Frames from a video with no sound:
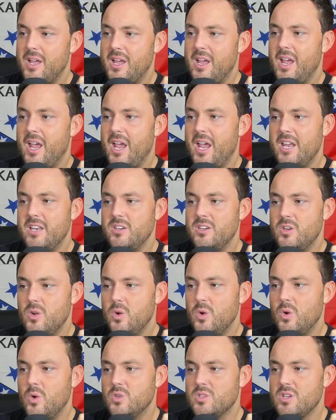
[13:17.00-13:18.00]
and
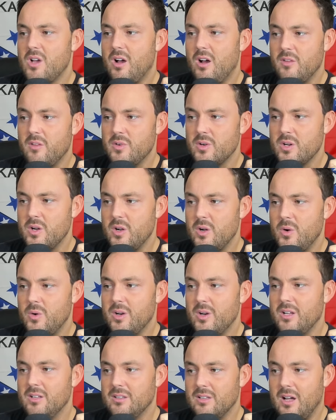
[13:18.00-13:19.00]
use offer code
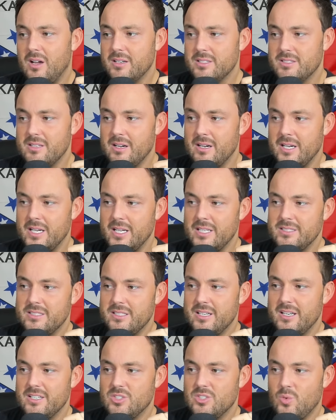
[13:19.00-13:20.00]
LOCKEDON to
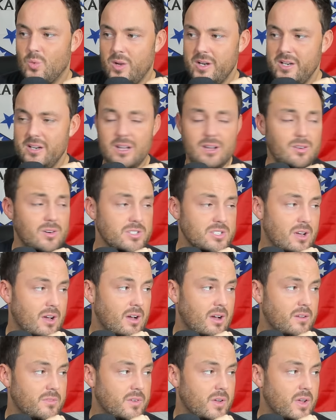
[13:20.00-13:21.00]
get twenty dollars
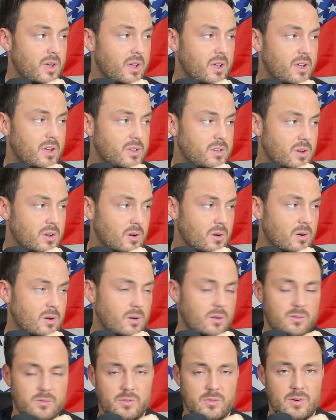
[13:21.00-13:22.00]
off
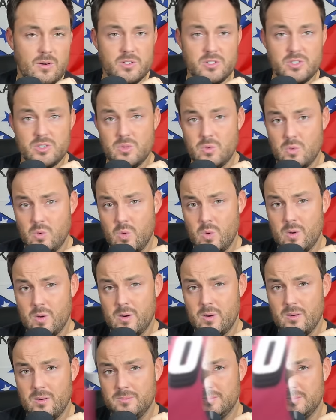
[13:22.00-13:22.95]
your first order.